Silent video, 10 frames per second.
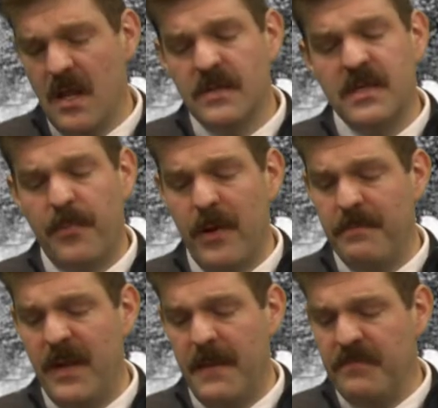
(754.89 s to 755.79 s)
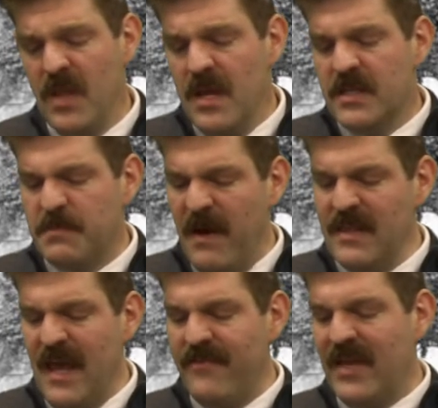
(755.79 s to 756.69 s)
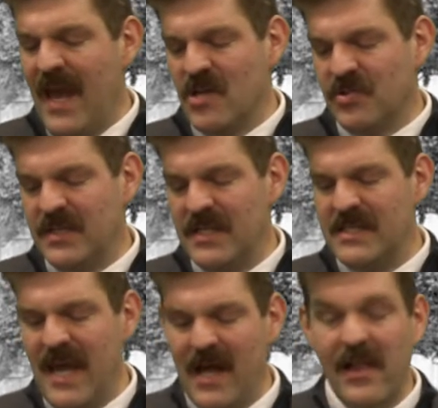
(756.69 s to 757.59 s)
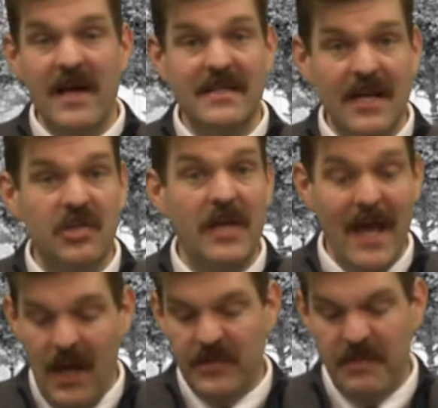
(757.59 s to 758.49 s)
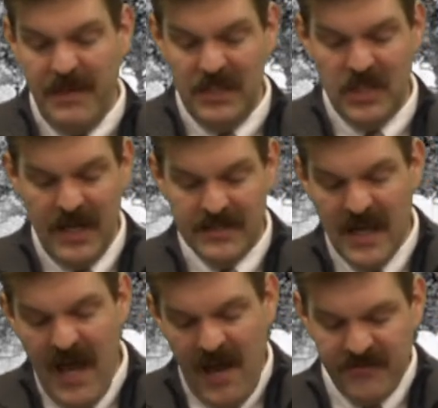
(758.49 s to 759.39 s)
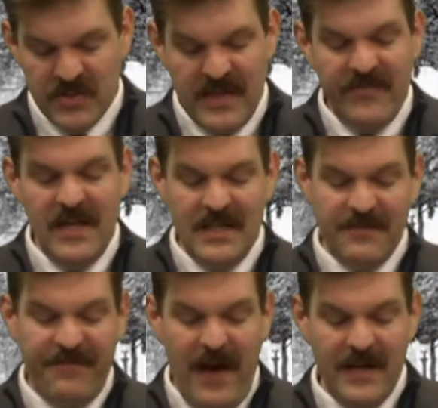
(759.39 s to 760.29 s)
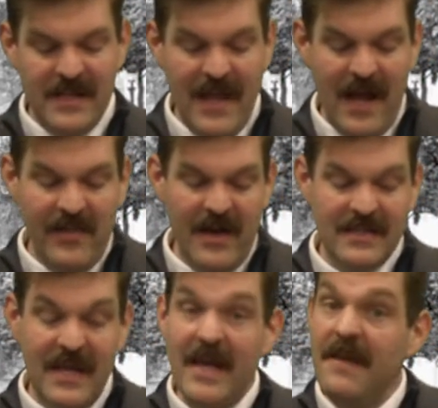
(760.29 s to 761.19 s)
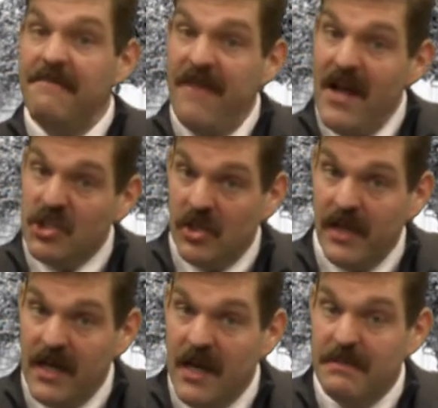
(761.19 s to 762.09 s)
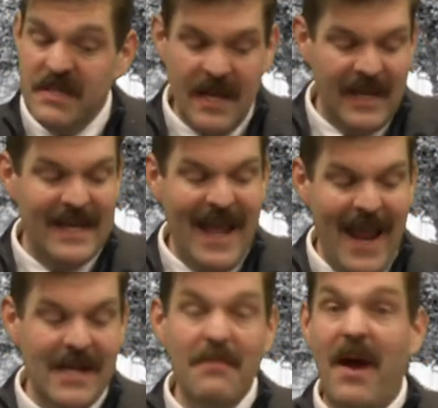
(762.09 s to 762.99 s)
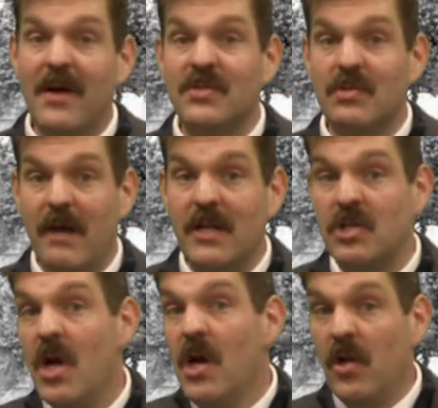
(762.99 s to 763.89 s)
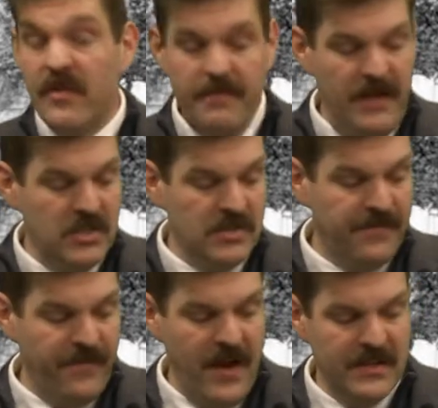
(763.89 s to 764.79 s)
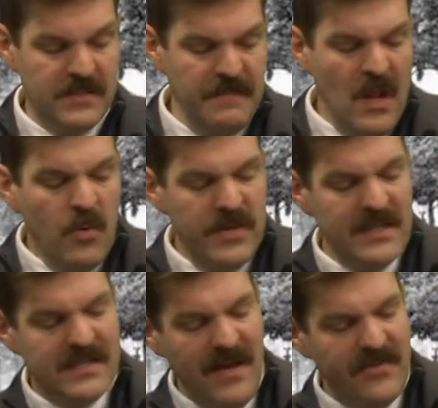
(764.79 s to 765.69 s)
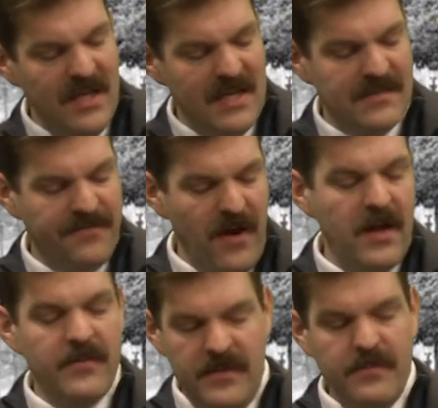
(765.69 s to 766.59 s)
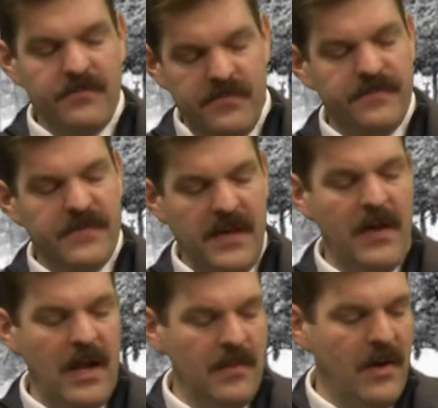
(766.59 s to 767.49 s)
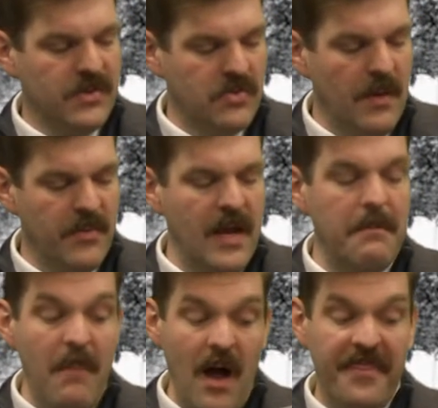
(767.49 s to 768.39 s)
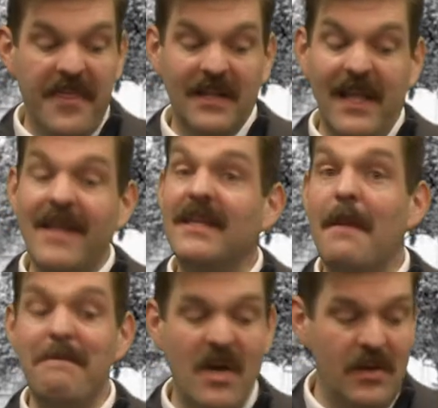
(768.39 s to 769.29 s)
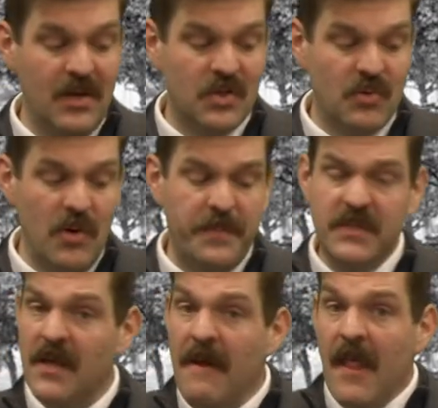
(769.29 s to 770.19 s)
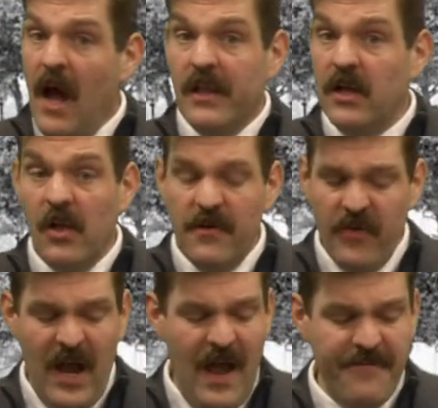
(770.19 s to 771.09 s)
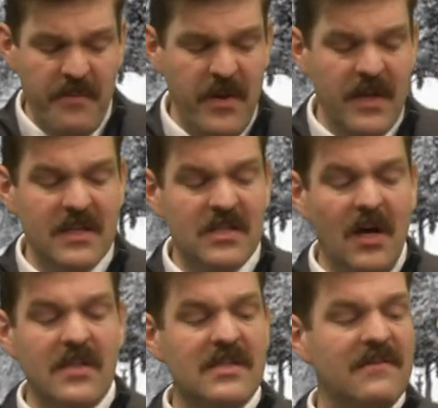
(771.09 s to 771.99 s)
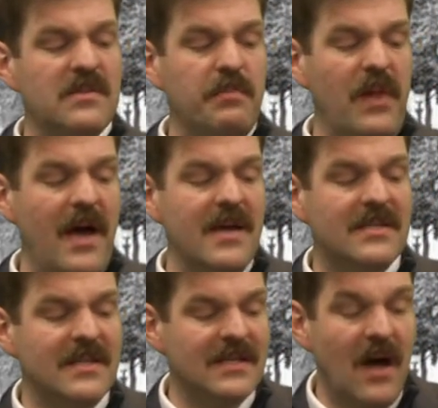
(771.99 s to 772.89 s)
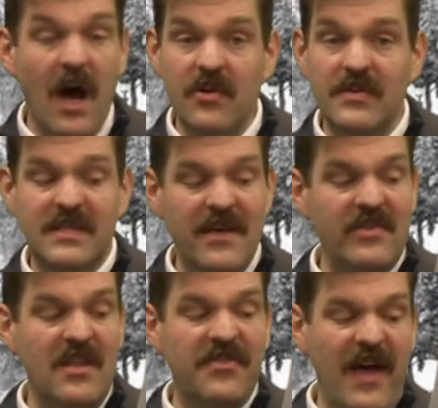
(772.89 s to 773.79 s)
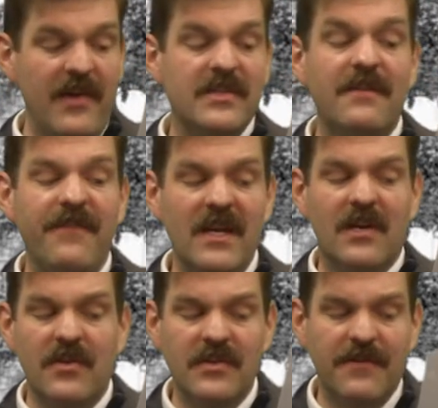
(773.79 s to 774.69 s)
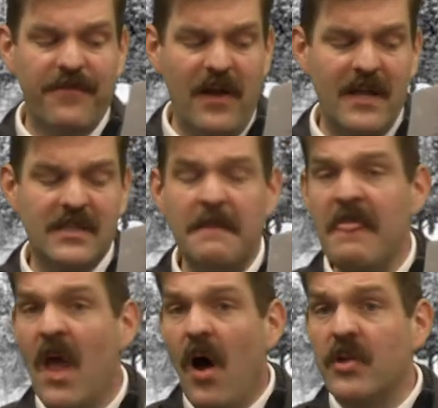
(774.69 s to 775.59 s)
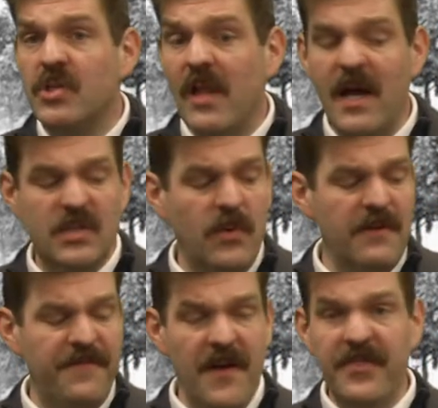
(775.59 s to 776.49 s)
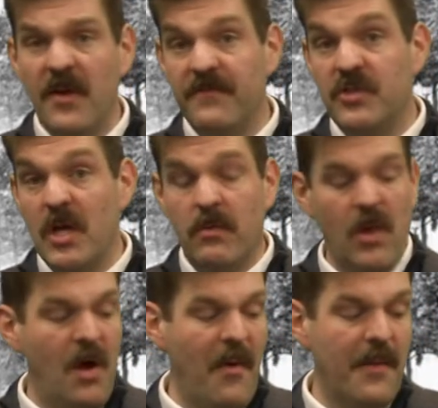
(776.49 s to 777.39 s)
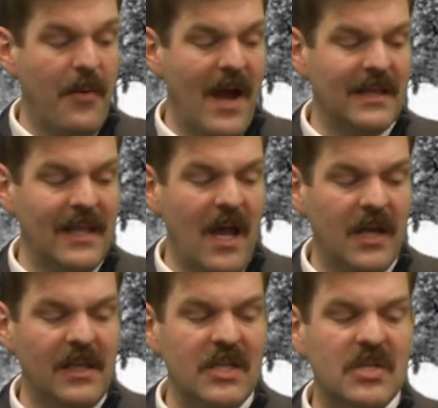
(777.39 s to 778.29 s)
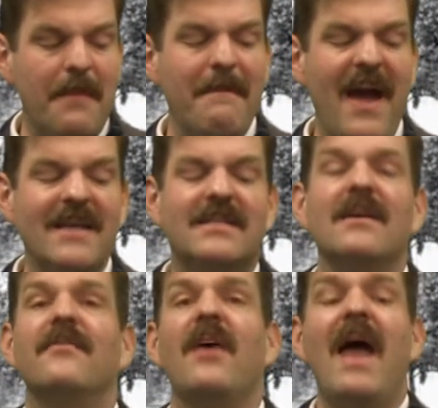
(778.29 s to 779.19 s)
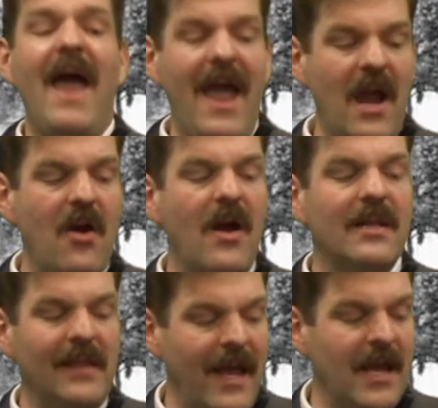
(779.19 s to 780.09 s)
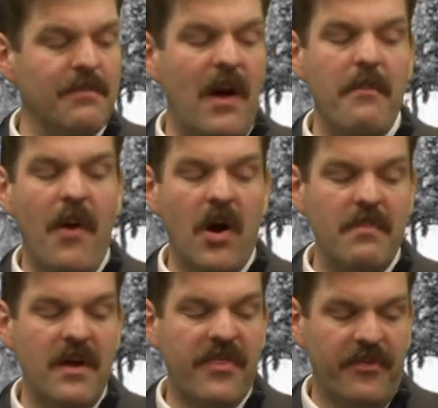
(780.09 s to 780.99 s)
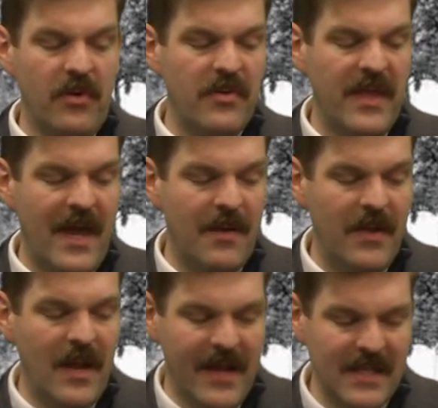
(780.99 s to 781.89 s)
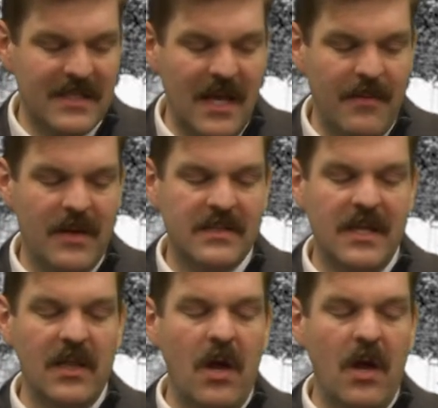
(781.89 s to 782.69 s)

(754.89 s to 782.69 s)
Subpoint B. Despite the heavy casualties, the Allies actually held the beachheads. After 7 days of fighting, the Allies eventually ended up taking an 80-mile stretch along the beaches of France. Within 7 days of 80-mile strip. Within a month, they'd landed 1 million troops, a little over 500,000 tons of supplies, and 170,000 vehicles in France. On July 25th, General Omar Bradley unleashed a massive air and land bombardment against the enemy at St.